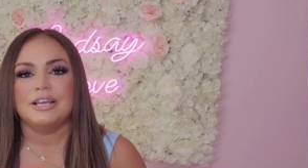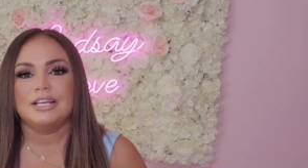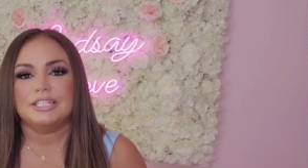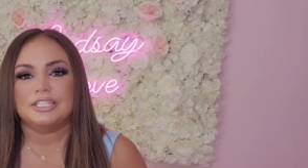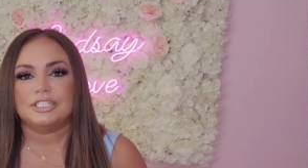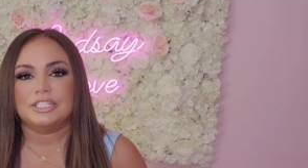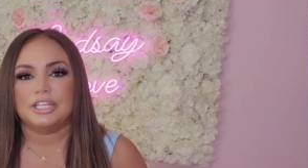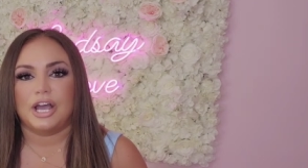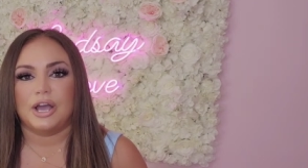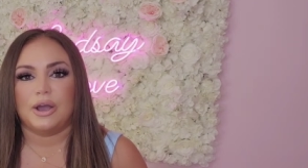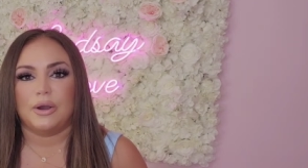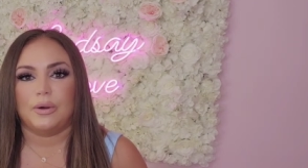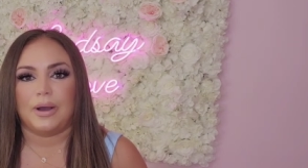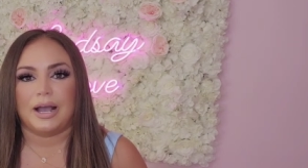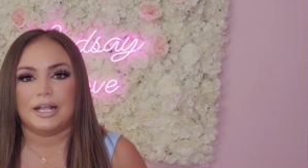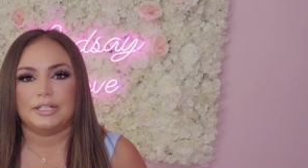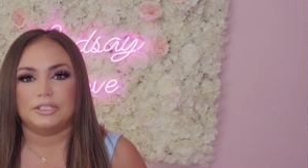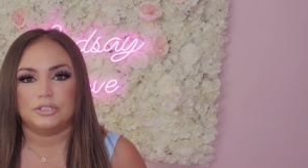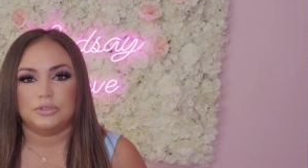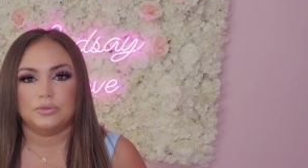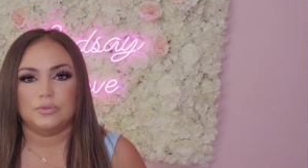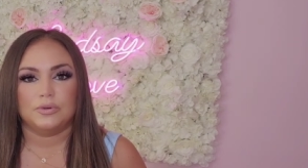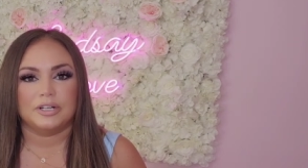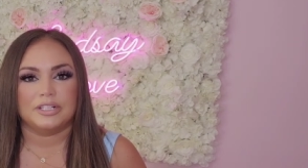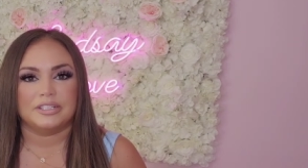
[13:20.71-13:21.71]
So I
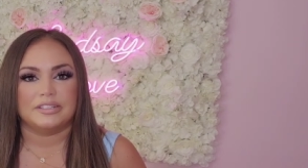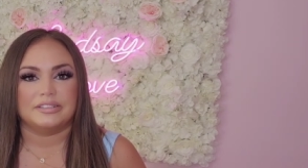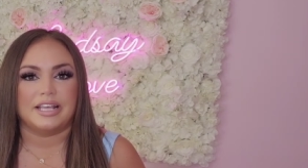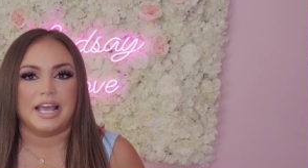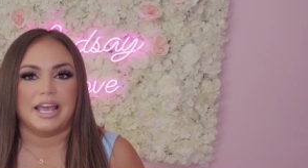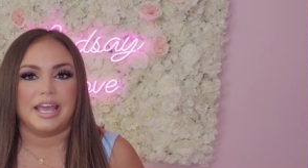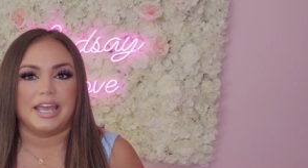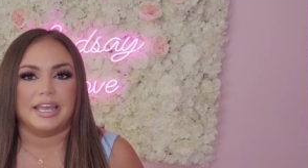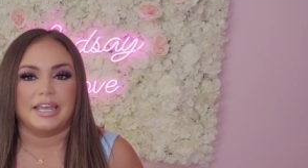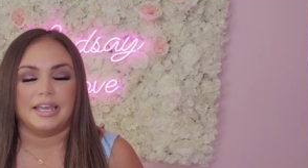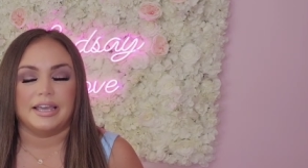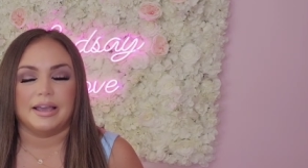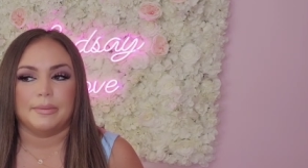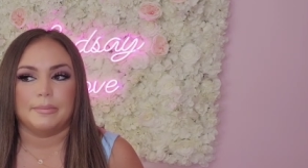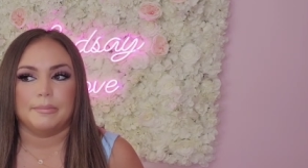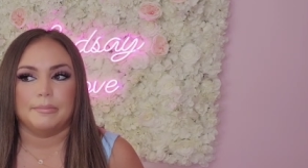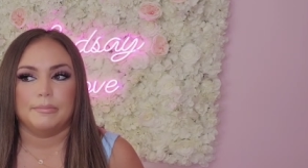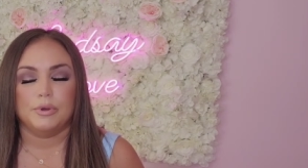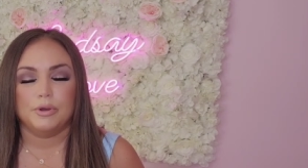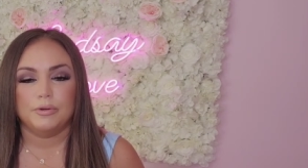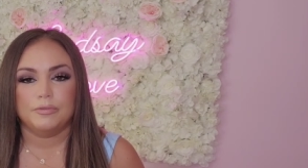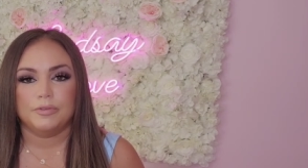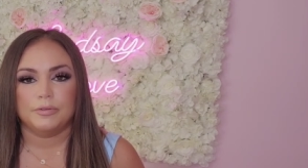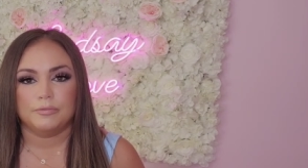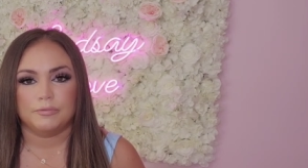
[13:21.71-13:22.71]
do want to say,
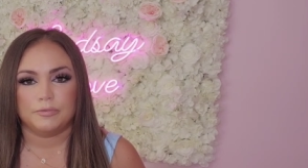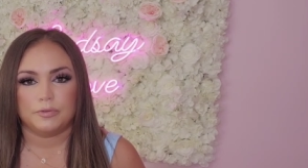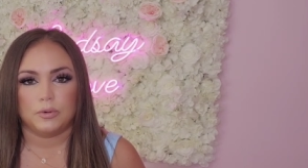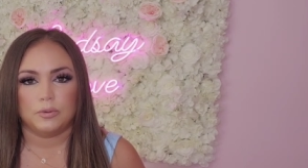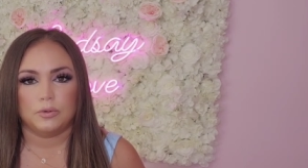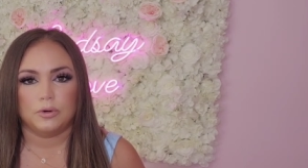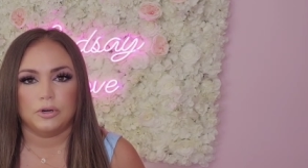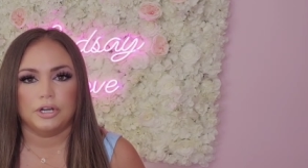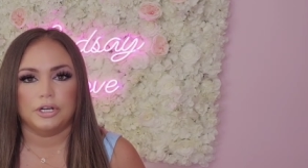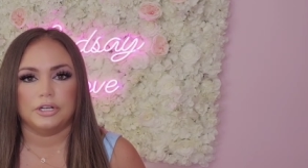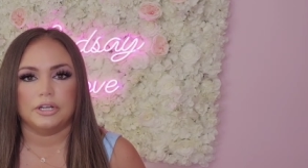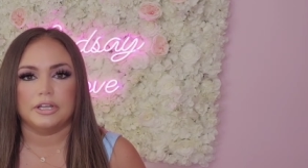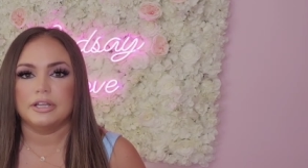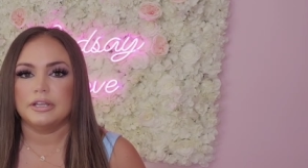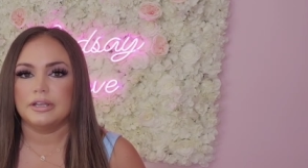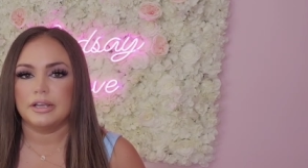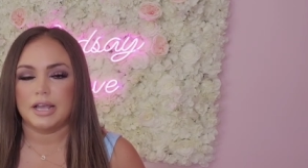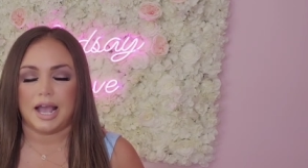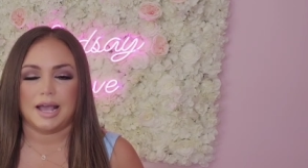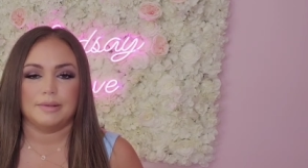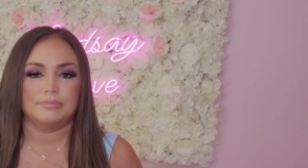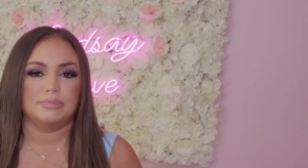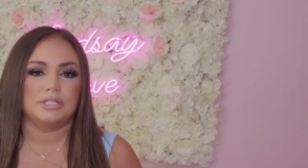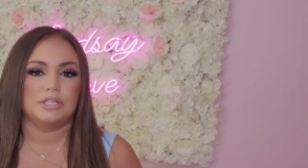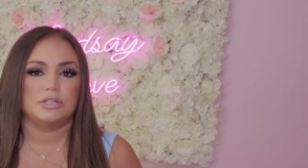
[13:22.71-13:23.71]
moving forward,
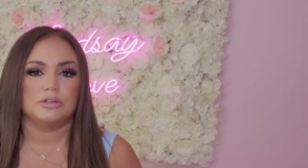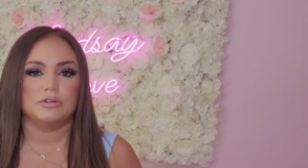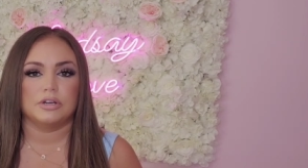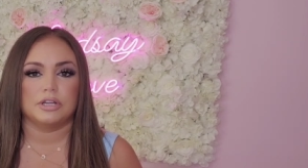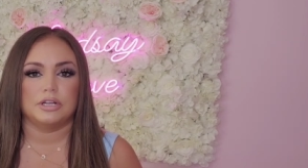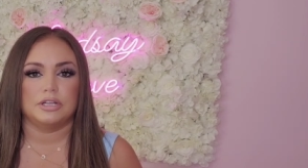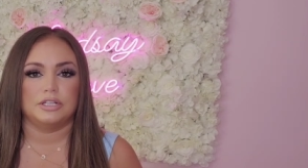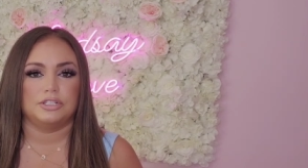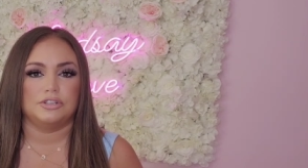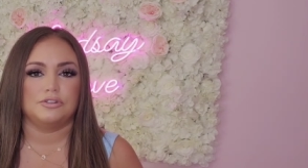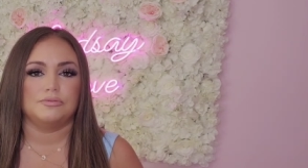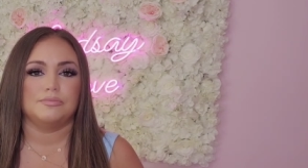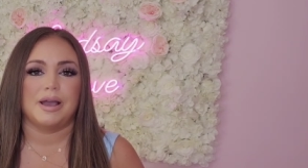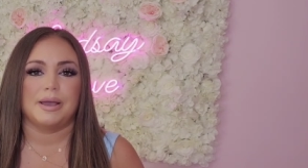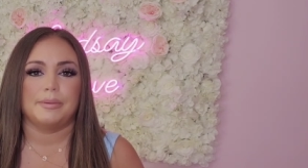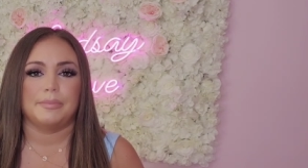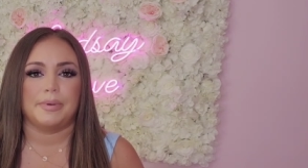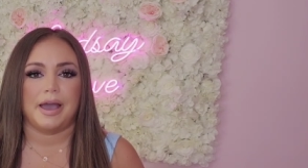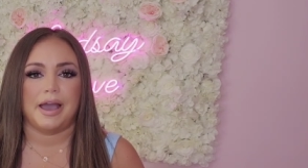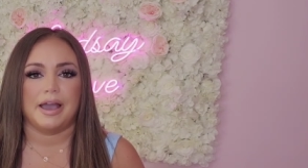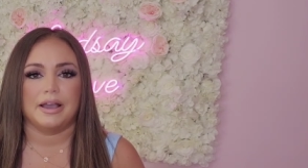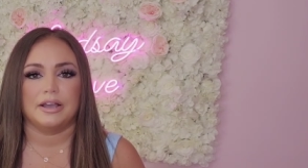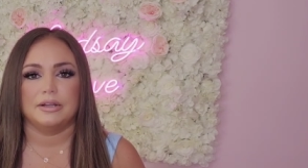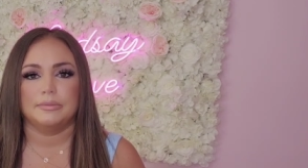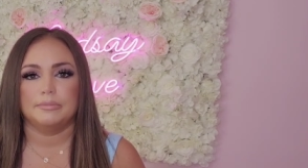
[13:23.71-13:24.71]
I'm still going to do my
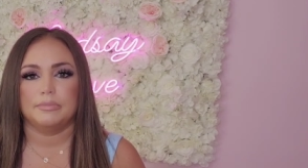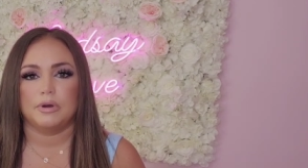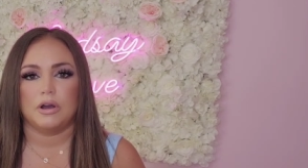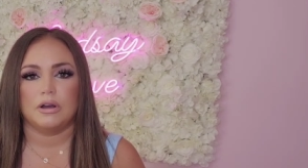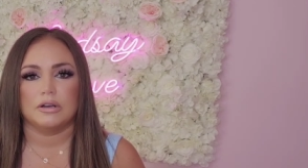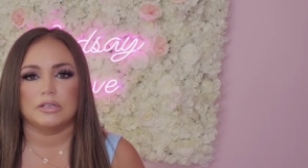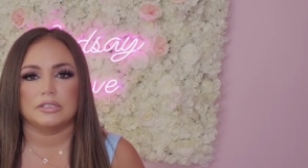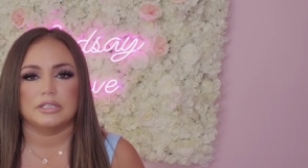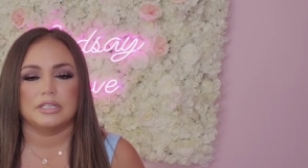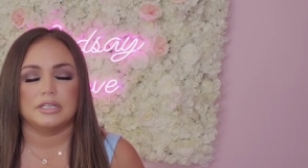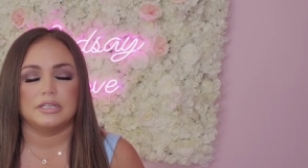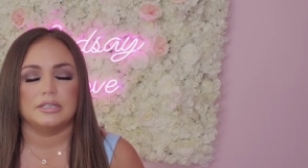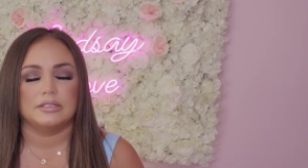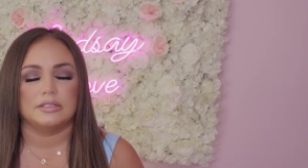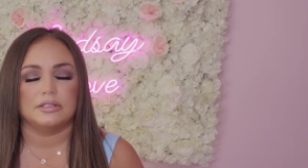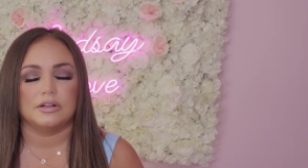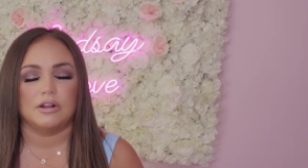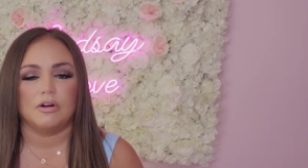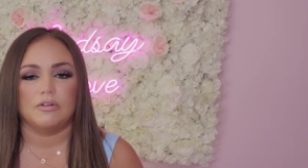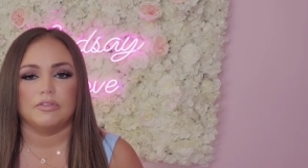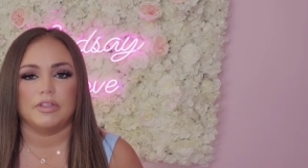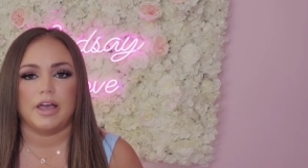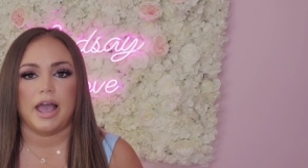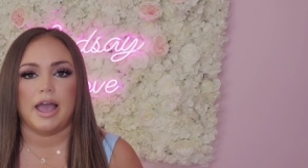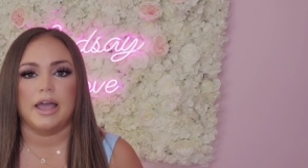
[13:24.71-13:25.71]
bag unboxings and
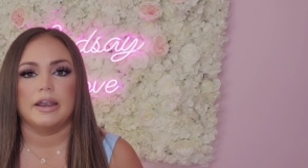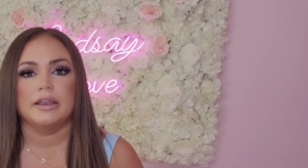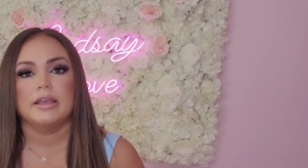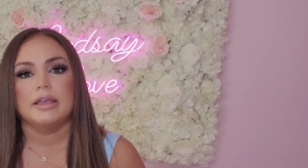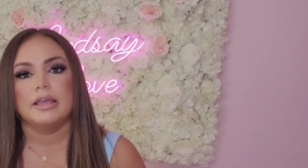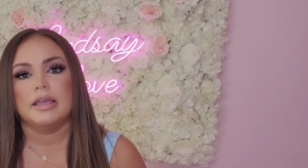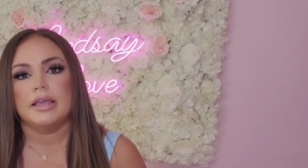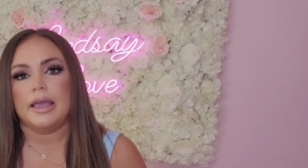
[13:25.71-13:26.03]
all that.